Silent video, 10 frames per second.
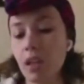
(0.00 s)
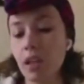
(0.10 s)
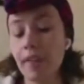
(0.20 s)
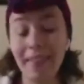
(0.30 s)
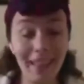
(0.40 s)

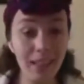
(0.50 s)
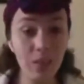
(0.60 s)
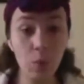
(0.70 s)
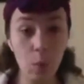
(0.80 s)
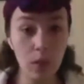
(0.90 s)
then
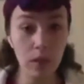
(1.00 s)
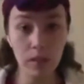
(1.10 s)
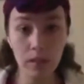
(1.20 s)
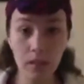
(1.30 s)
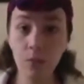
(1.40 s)

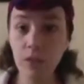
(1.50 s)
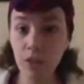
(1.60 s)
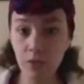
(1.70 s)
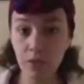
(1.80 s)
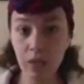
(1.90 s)
once
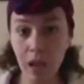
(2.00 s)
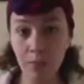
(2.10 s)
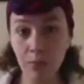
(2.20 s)
you've stopped,